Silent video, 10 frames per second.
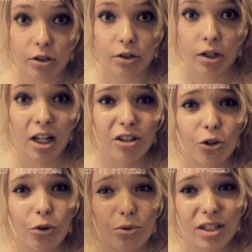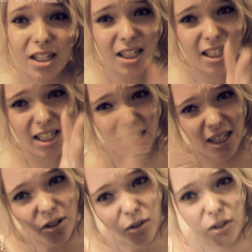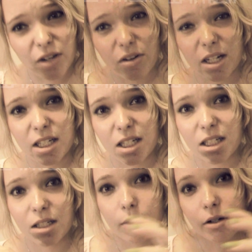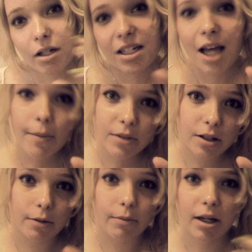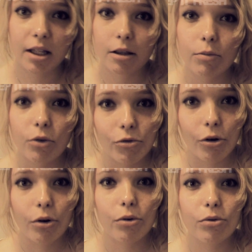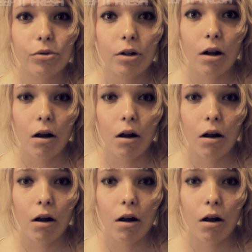you. Don't steal their ideas, but adapt them, make them your own.